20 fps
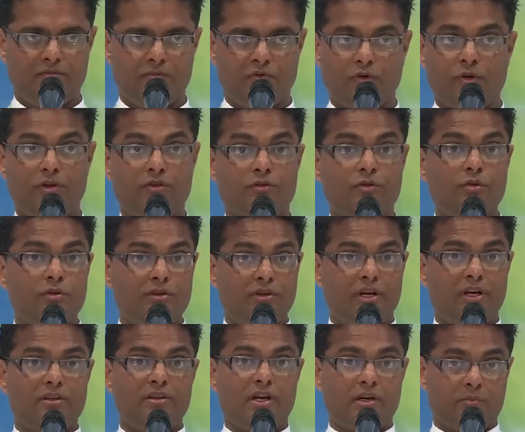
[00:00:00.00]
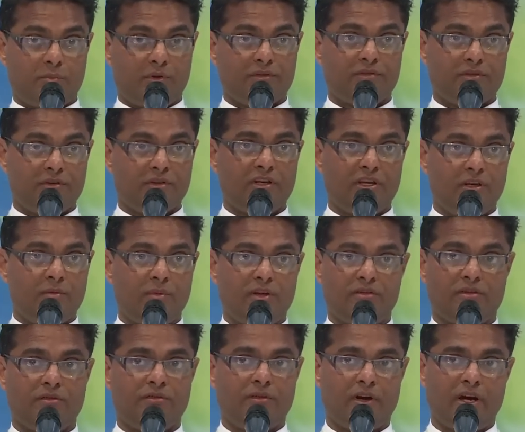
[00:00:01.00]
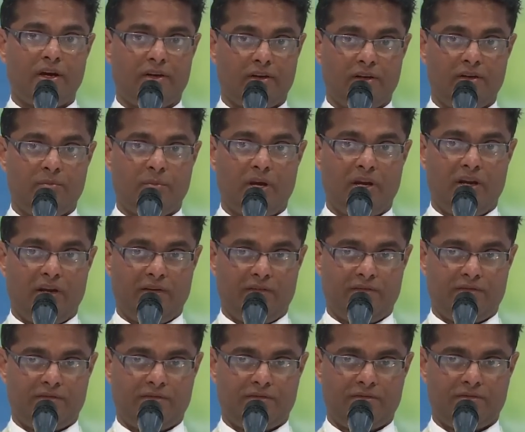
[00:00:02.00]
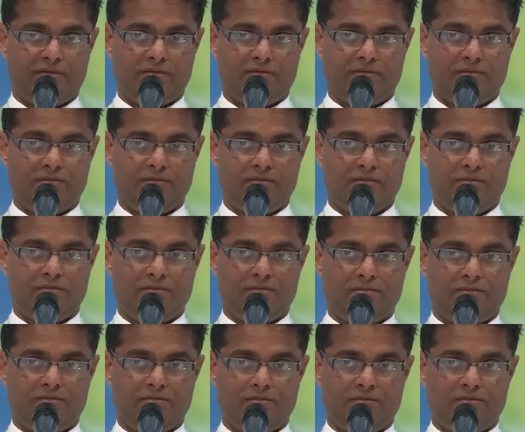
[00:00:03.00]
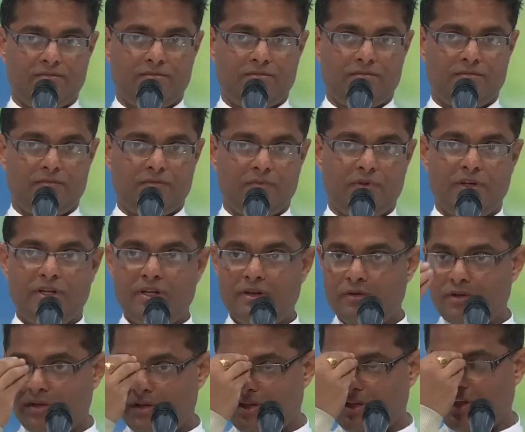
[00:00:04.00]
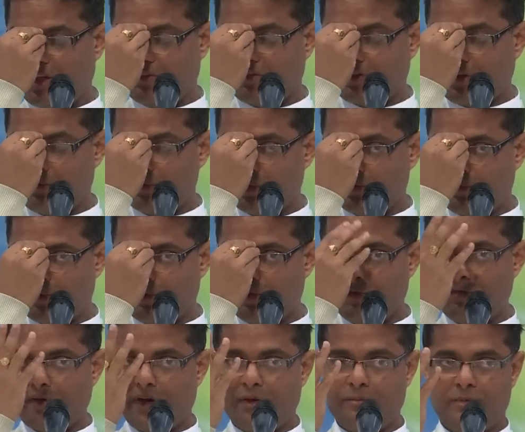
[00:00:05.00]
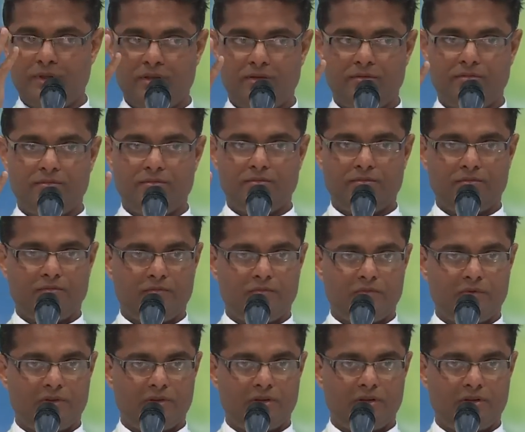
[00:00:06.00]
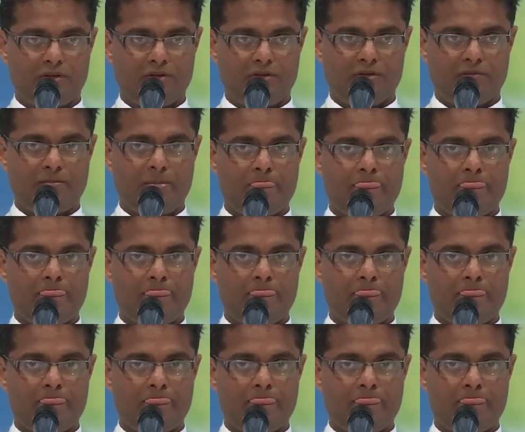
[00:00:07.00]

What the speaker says: So it's good that that person came as a fire in my life. He has come to purify me. Third.